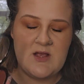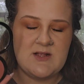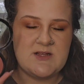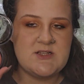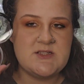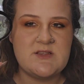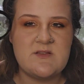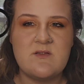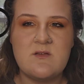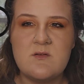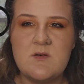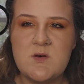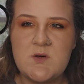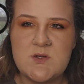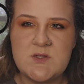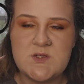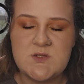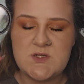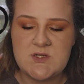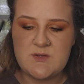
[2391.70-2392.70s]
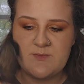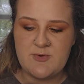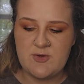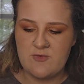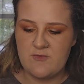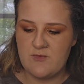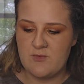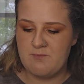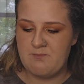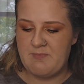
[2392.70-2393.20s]
Just, oh, it's such a
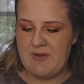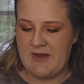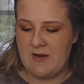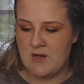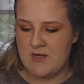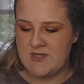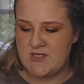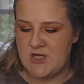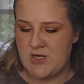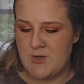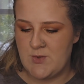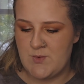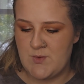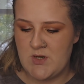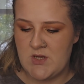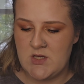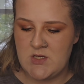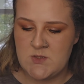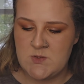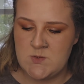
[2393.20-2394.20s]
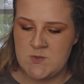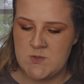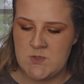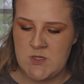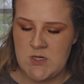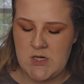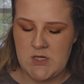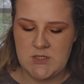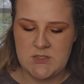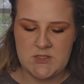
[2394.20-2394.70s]
beautiful berry tone.
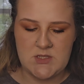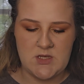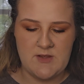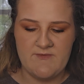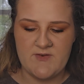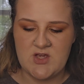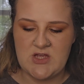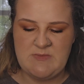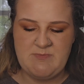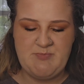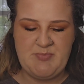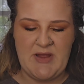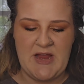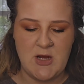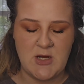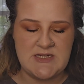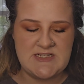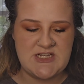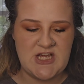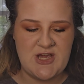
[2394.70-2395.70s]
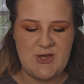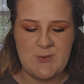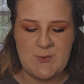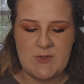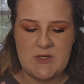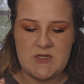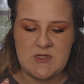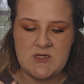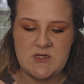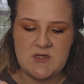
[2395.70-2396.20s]
Ugh, I love a good berry
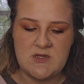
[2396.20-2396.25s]
tone.